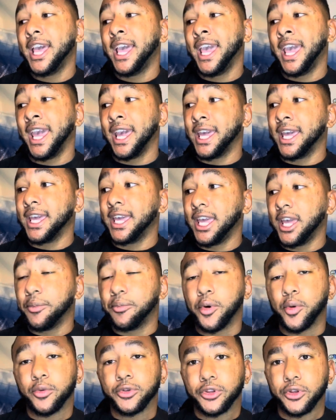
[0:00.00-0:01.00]
It can keep
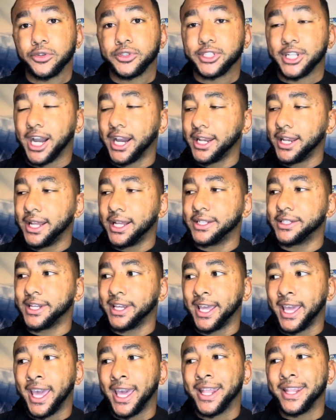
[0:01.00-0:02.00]
up with those tight ends.
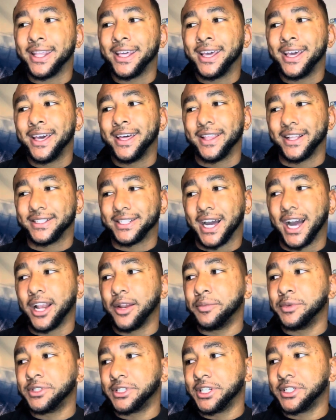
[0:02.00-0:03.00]
Again, the tight end
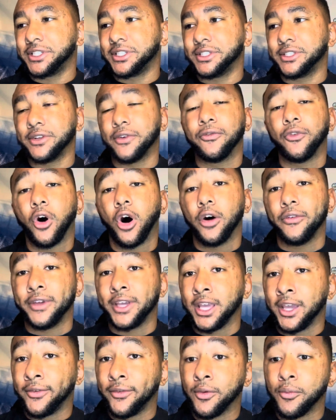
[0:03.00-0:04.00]
position is evolving
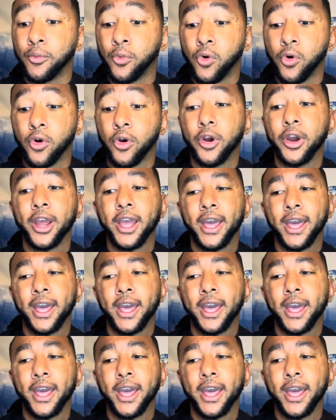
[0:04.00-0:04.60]
even more.